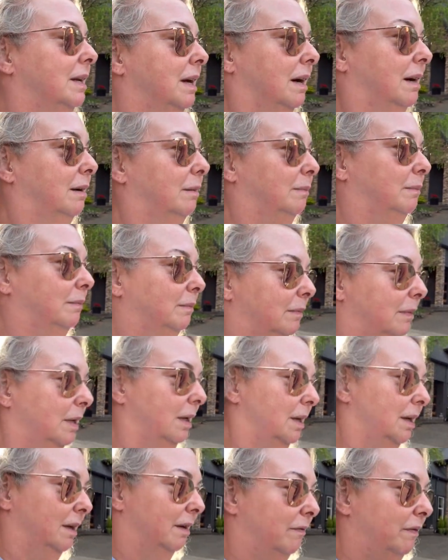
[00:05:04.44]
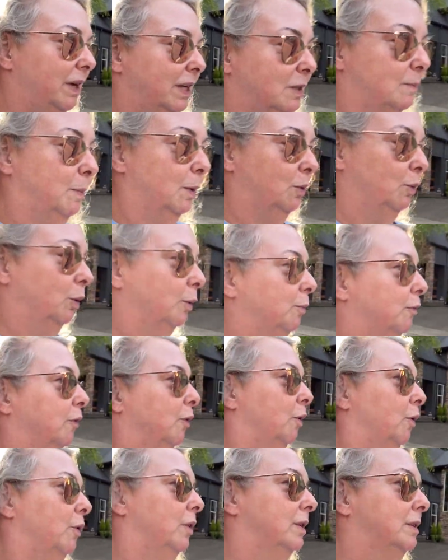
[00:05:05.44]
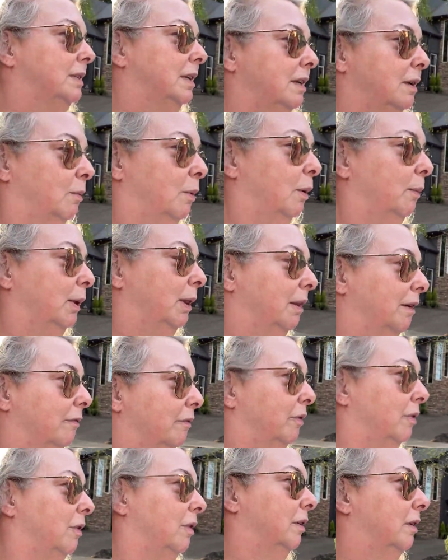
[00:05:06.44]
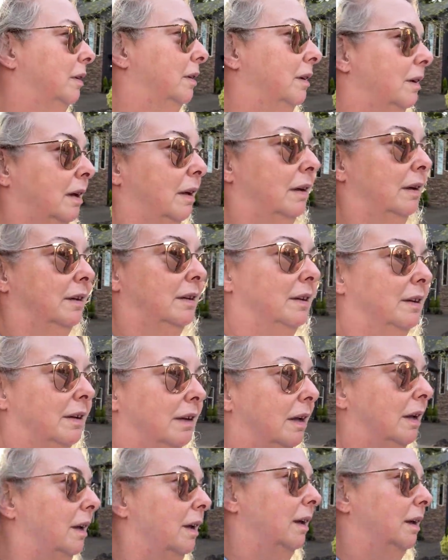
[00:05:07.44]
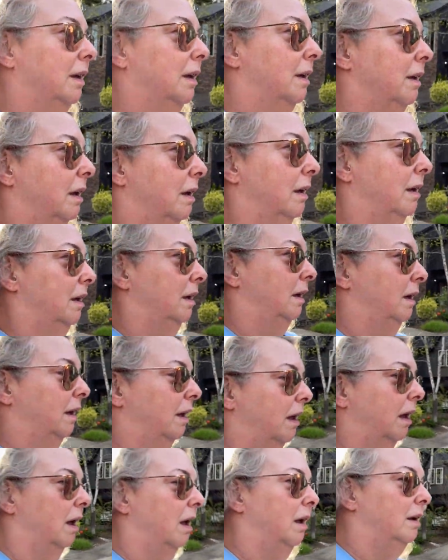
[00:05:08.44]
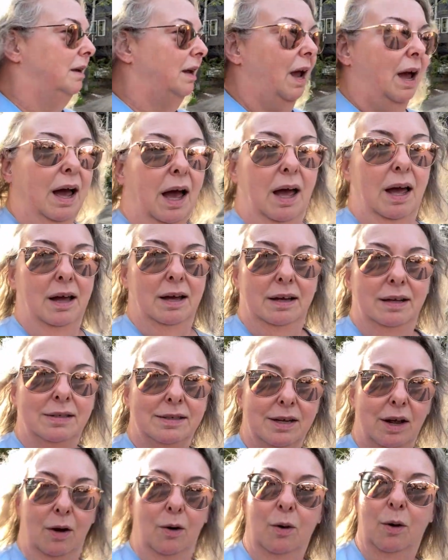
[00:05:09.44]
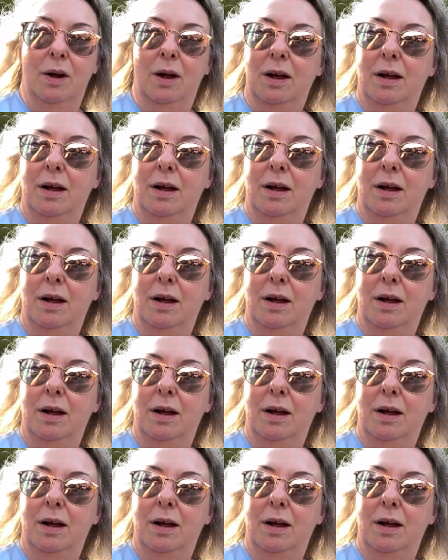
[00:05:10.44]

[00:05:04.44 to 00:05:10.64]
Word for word: um, Facebook group for the city where we live. Yeah. Or maybe in uh, next door. Yeah, so...